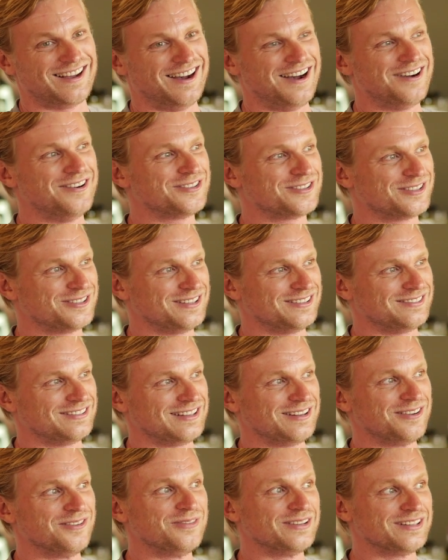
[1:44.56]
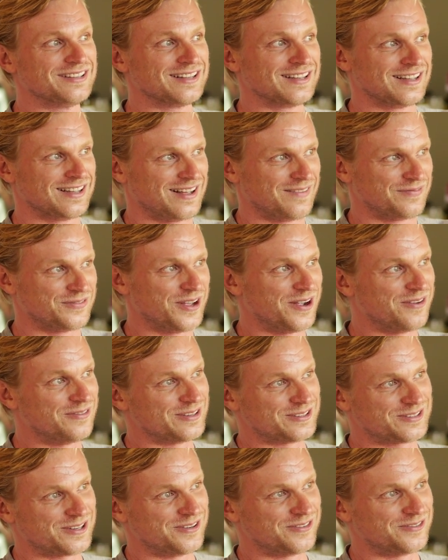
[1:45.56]
I was a little bit
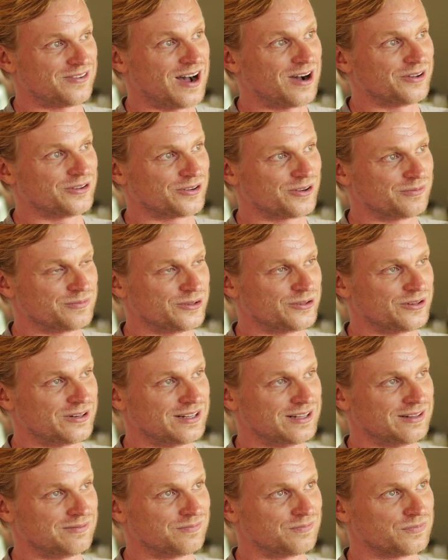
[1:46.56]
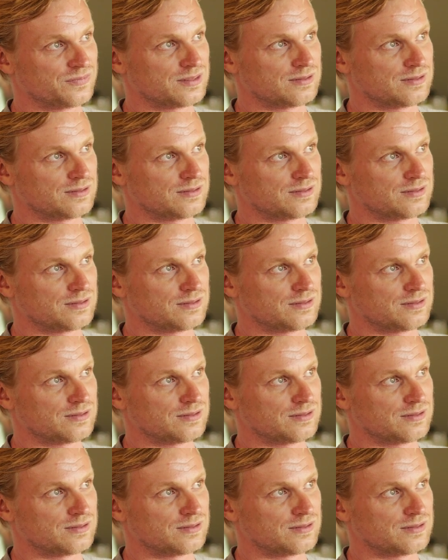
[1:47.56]
nervous of how the community